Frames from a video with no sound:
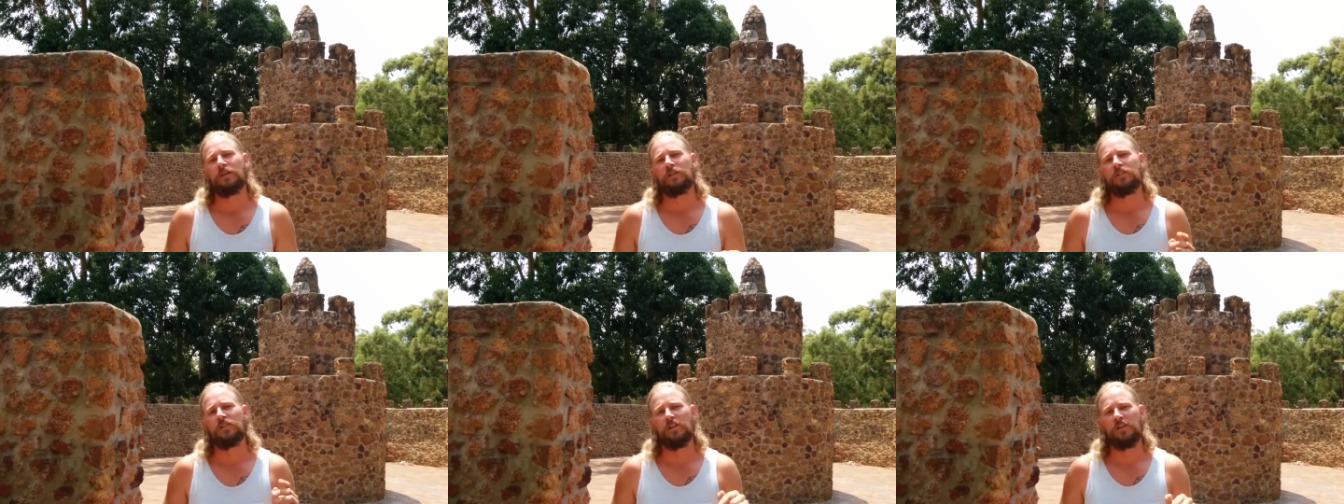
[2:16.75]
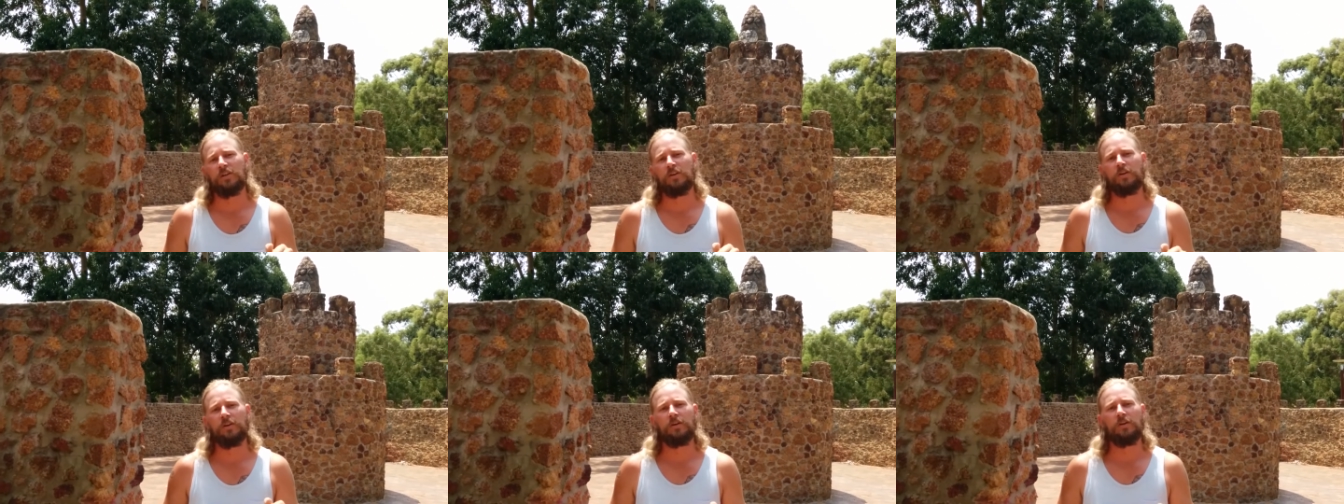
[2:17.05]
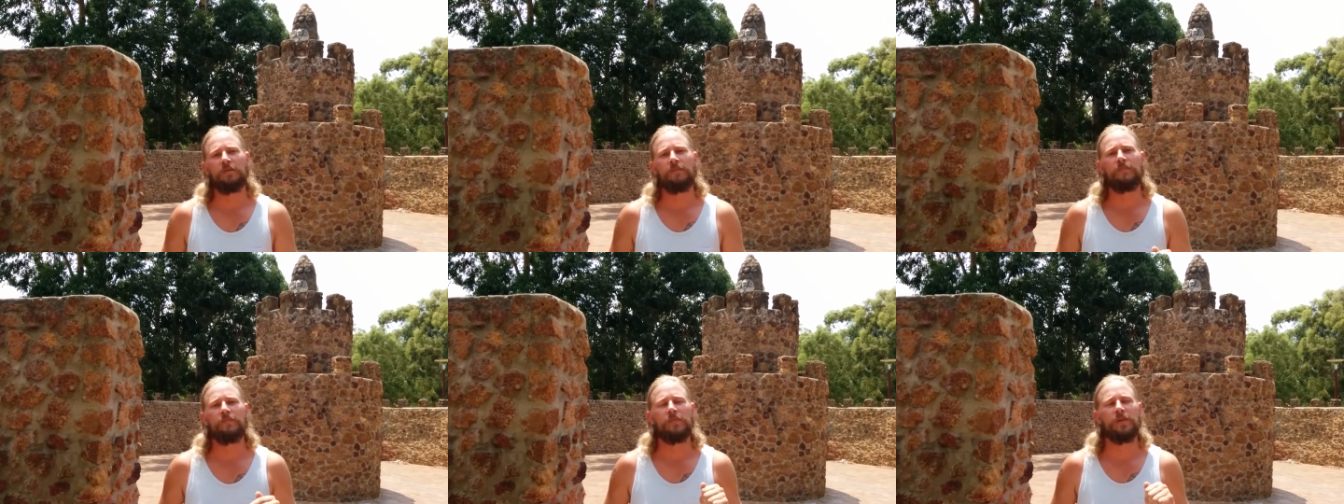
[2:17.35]
she
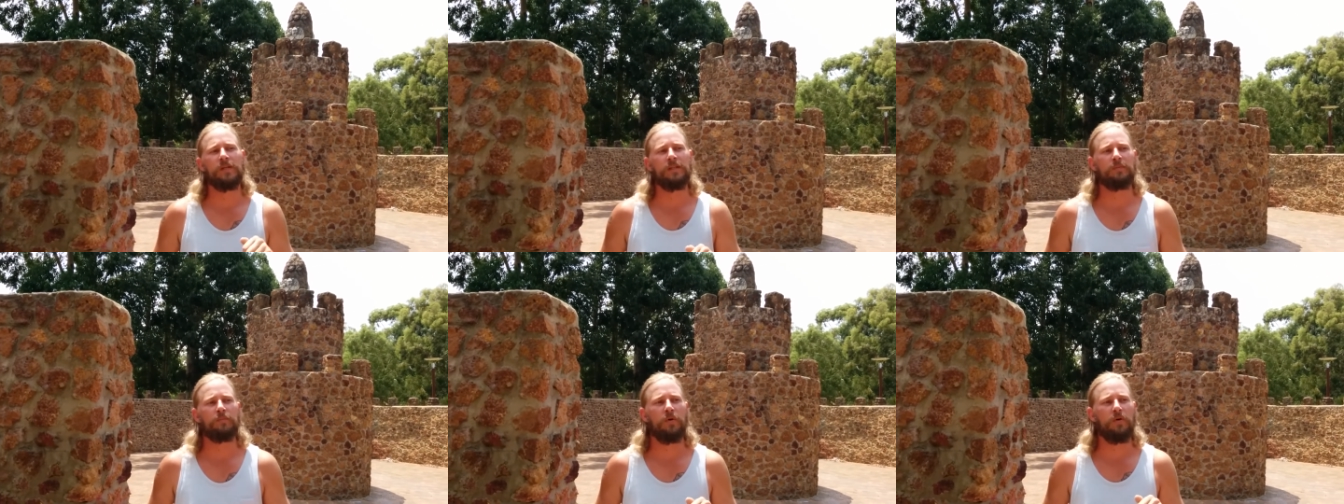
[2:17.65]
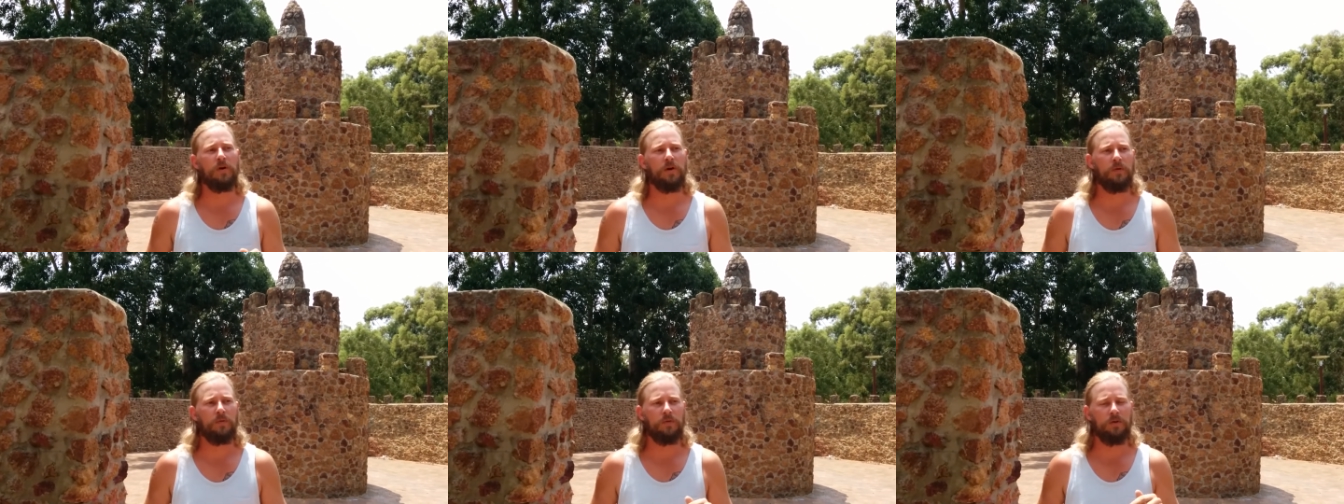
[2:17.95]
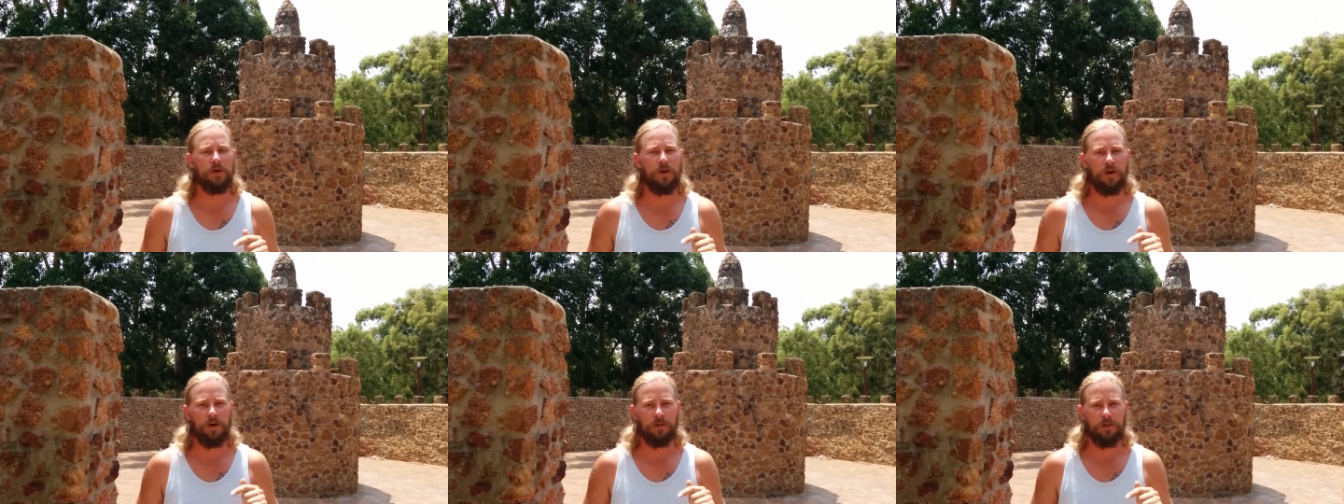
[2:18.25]
knew this boy will
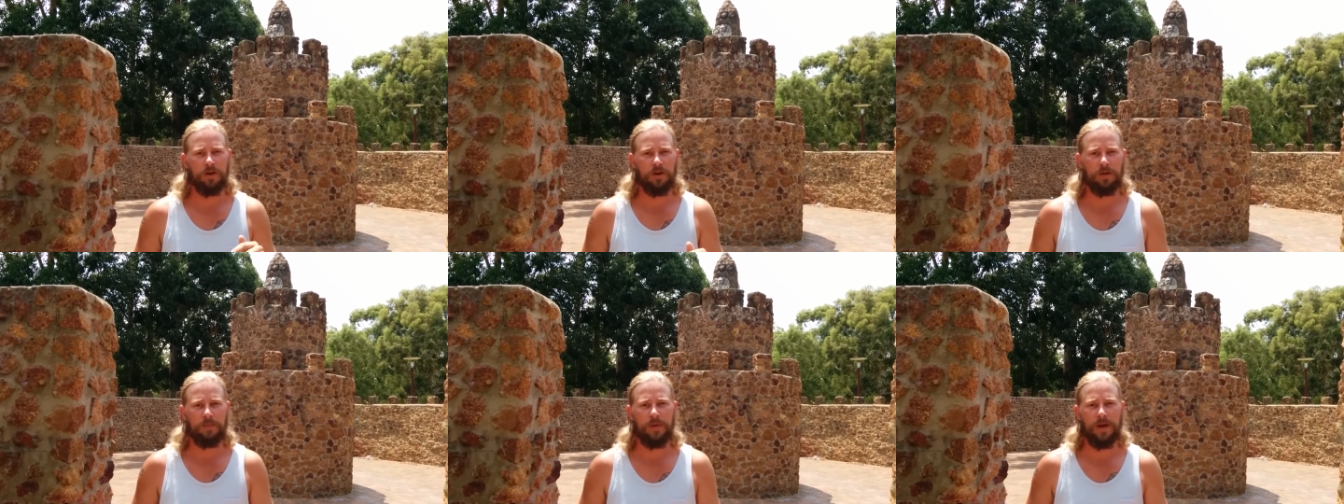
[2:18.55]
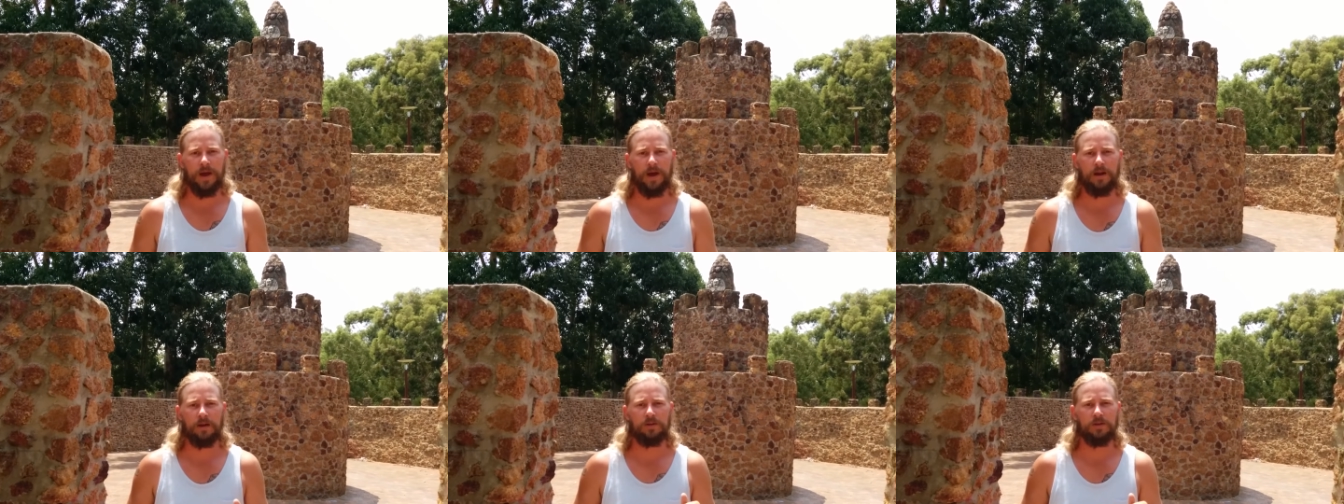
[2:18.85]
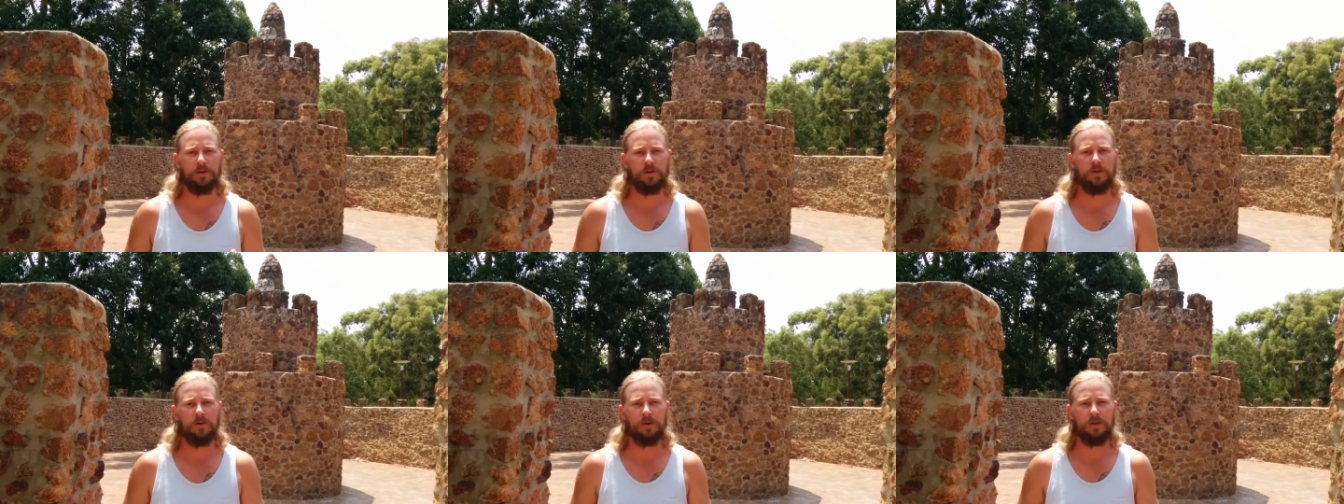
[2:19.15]
know a lot about
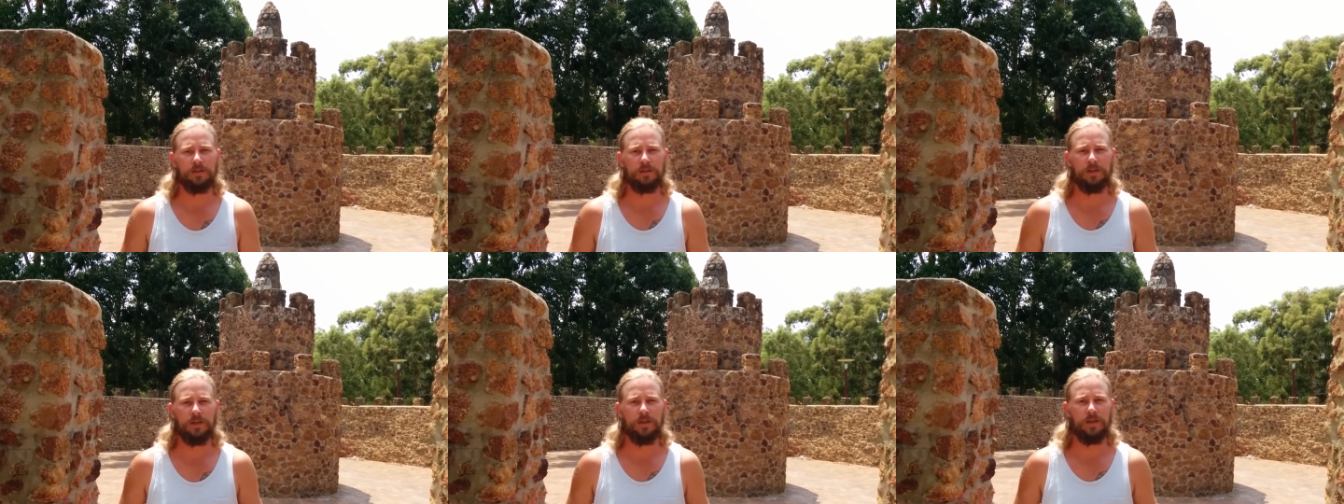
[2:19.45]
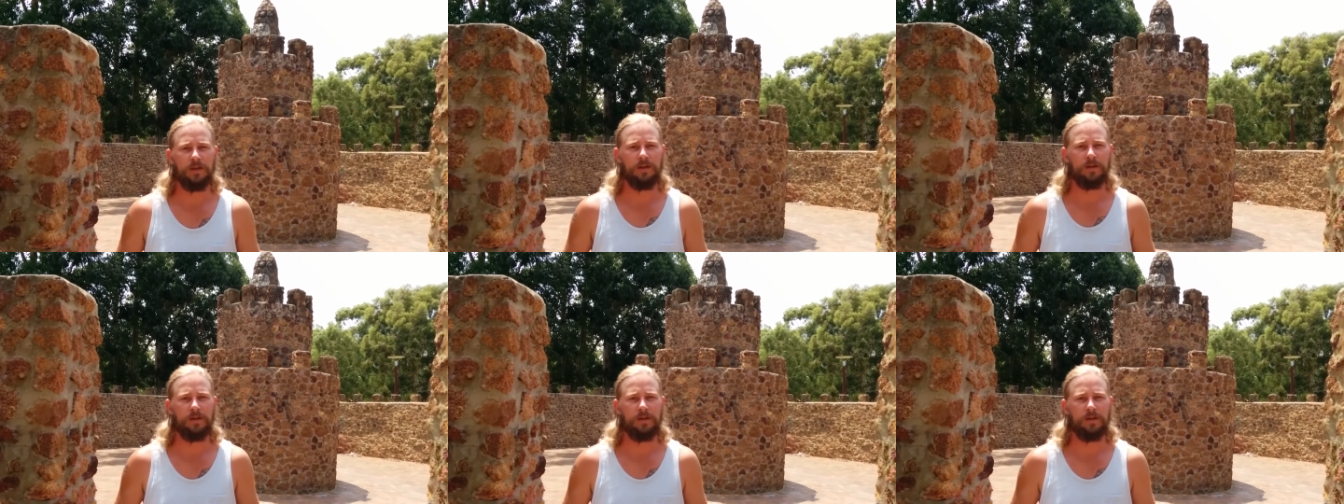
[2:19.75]
doors